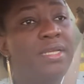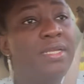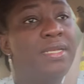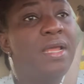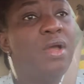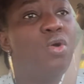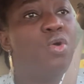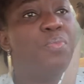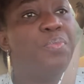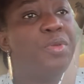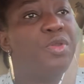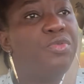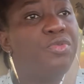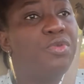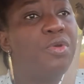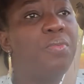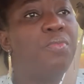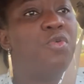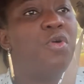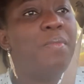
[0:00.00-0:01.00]
Now,
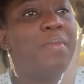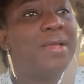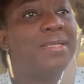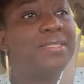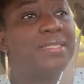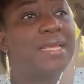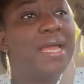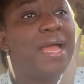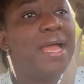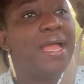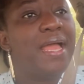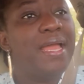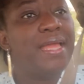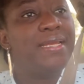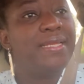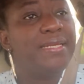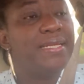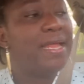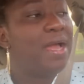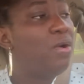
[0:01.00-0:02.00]
obidro mo masa
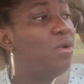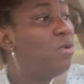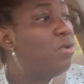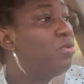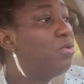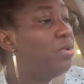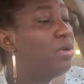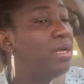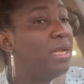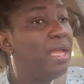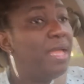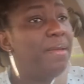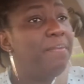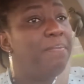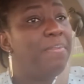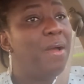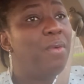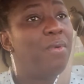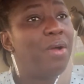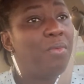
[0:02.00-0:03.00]
eni dahono e
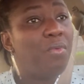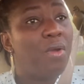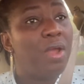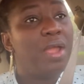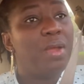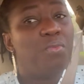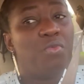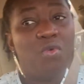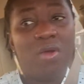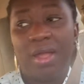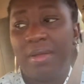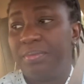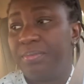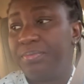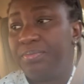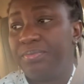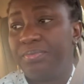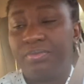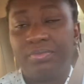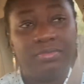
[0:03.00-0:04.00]
bawa kwemwa.
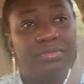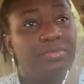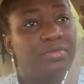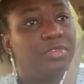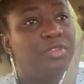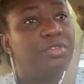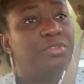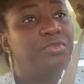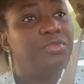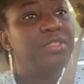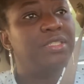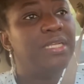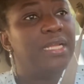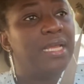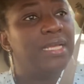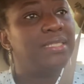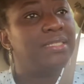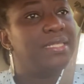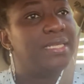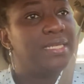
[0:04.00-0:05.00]
You
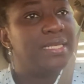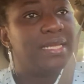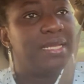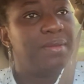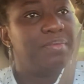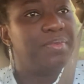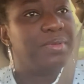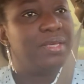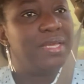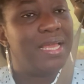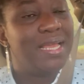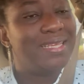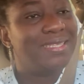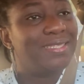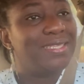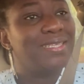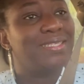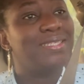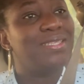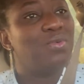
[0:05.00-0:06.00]
realize that there be
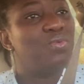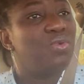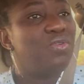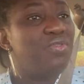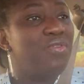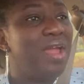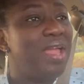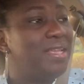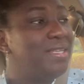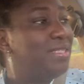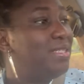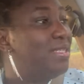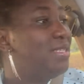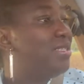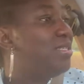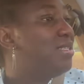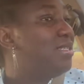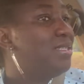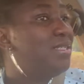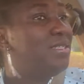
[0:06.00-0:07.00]
SS will rise.
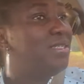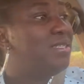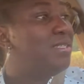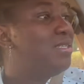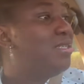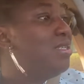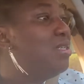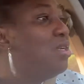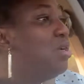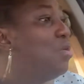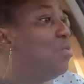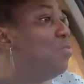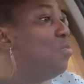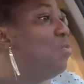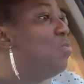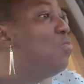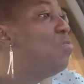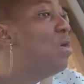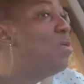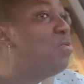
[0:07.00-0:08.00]

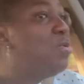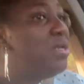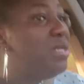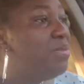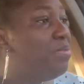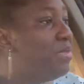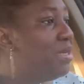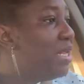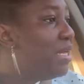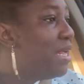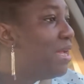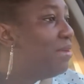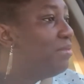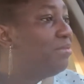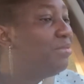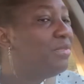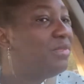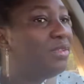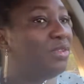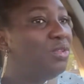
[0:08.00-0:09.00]

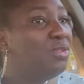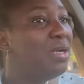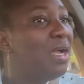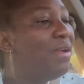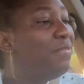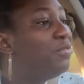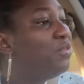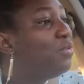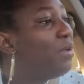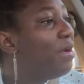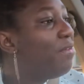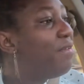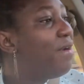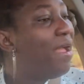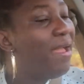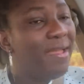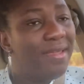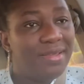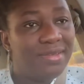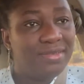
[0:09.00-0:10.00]
You have to
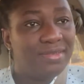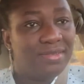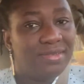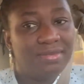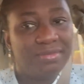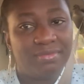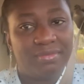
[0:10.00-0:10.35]
arise.